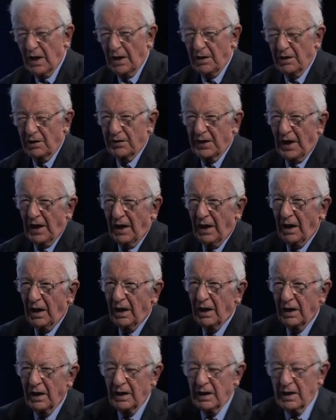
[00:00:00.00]
there.
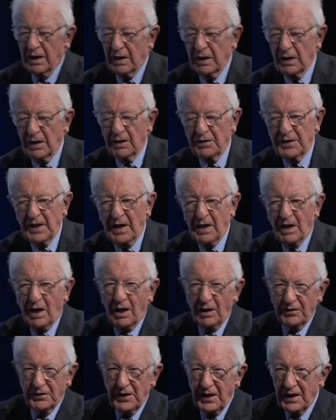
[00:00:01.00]
There
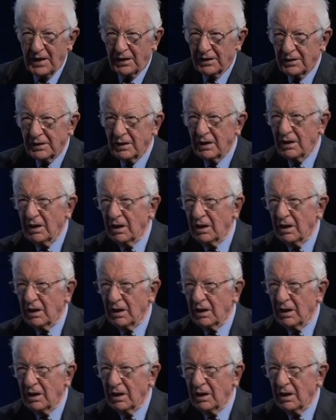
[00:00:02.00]
are then